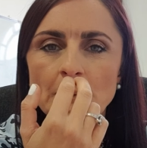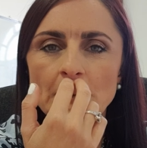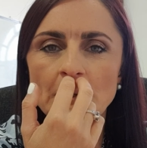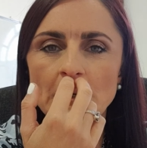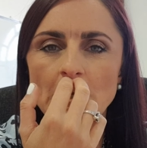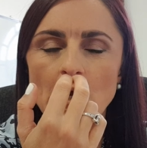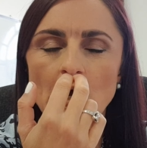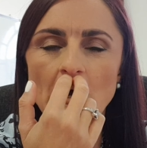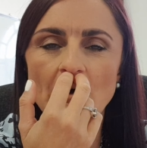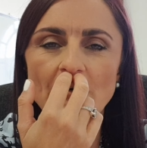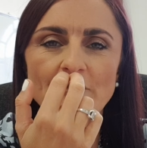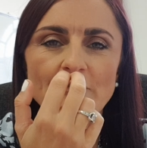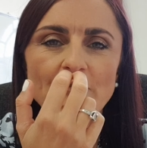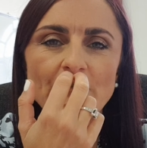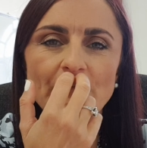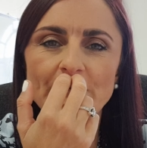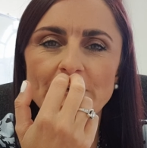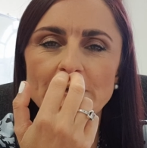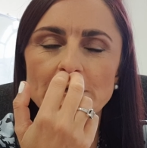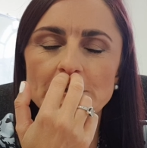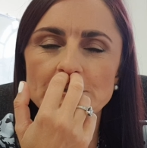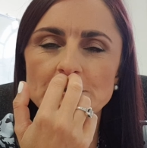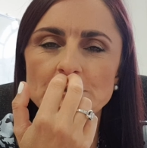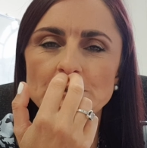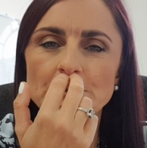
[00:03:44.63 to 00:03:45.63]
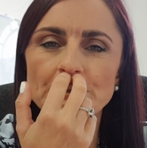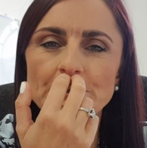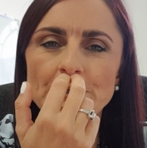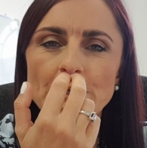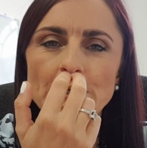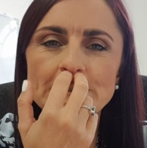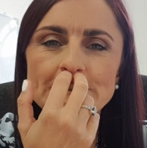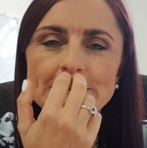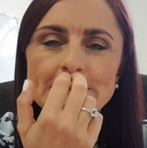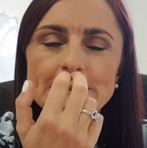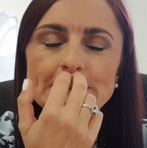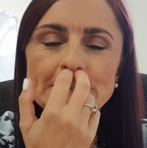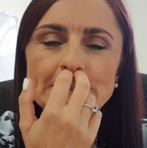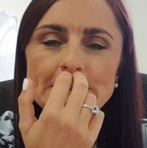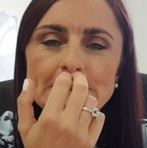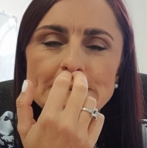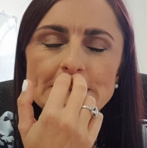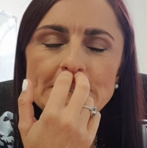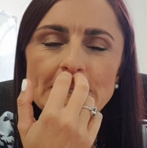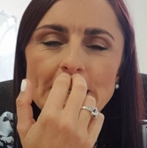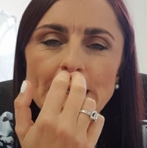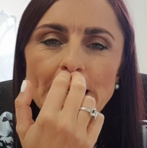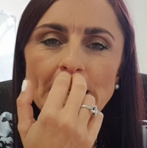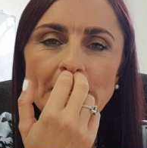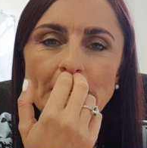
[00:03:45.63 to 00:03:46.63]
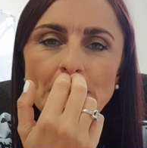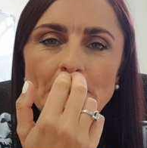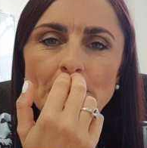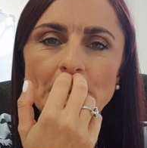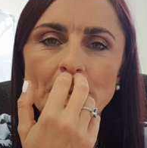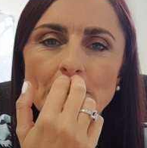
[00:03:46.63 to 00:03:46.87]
It often feels all knotted and tight.